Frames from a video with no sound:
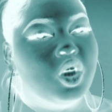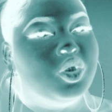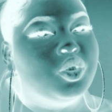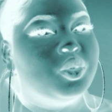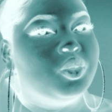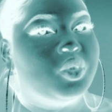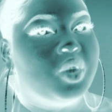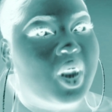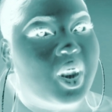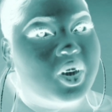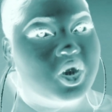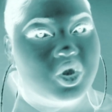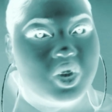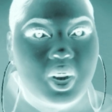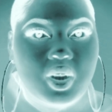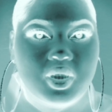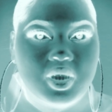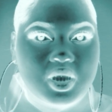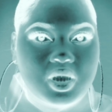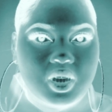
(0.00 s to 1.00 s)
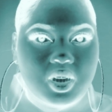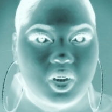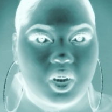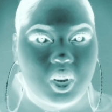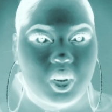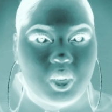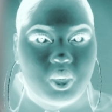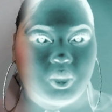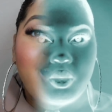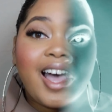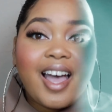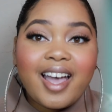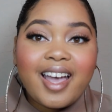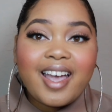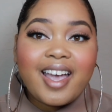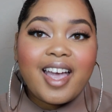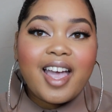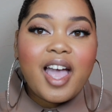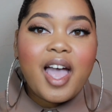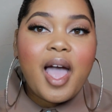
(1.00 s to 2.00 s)
Do not try this at home.
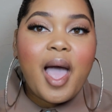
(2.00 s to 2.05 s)
I